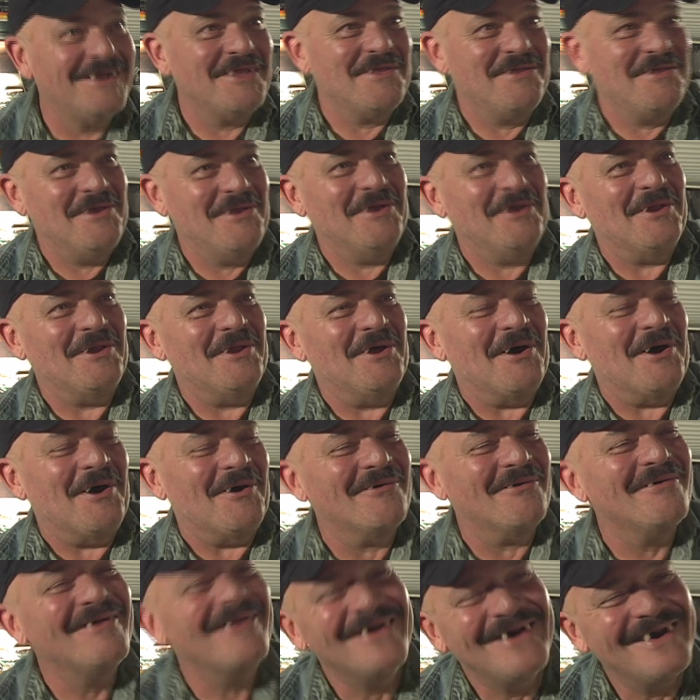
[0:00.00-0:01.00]
You
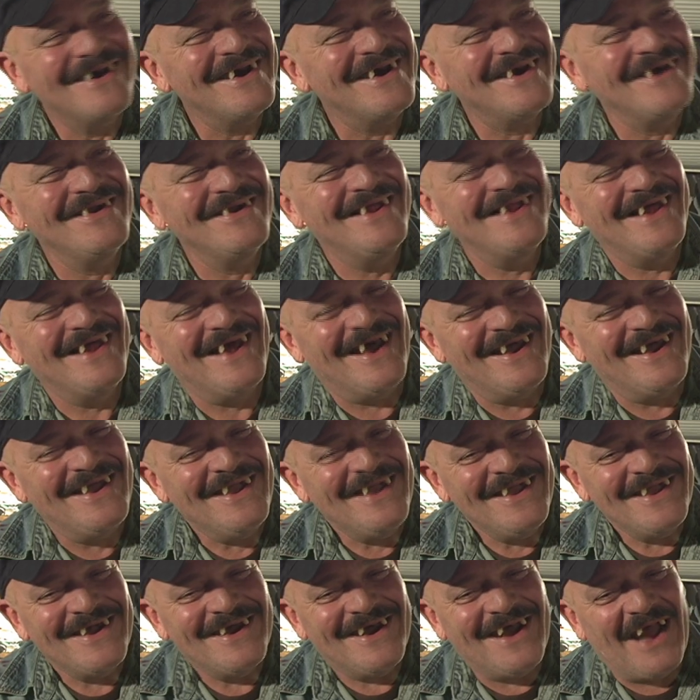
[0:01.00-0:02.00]
know? Yeah.
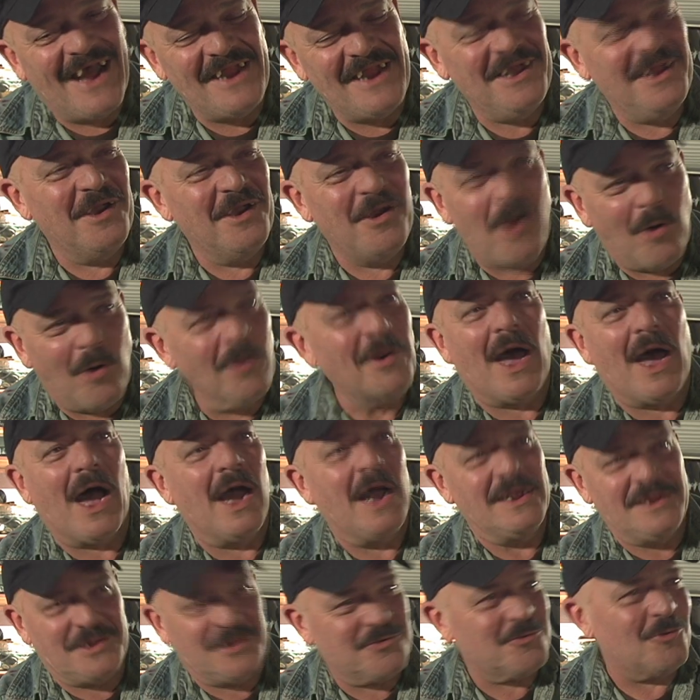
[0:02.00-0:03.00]
I didn't go to
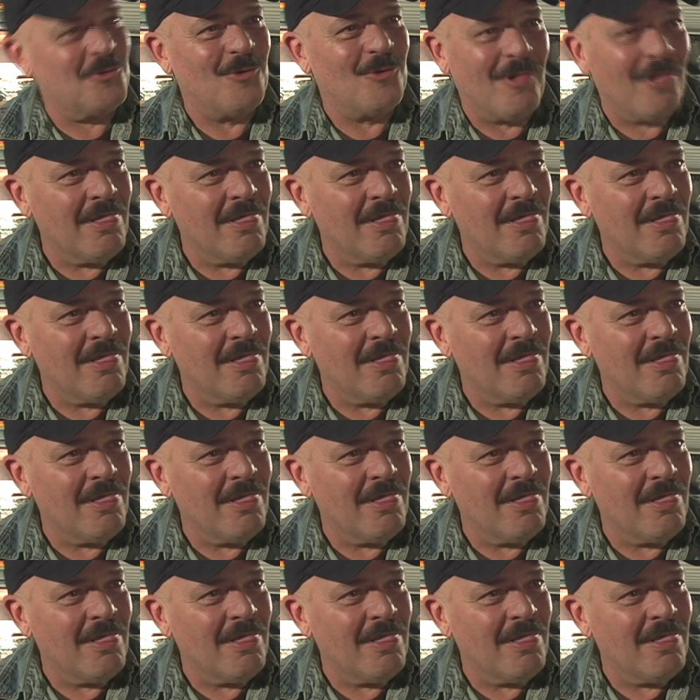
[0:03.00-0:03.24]
high school.